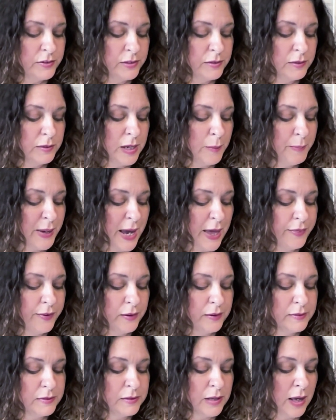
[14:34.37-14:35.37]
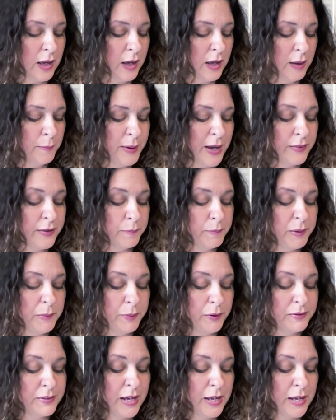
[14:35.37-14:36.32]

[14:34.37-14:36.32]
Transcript: is empathic people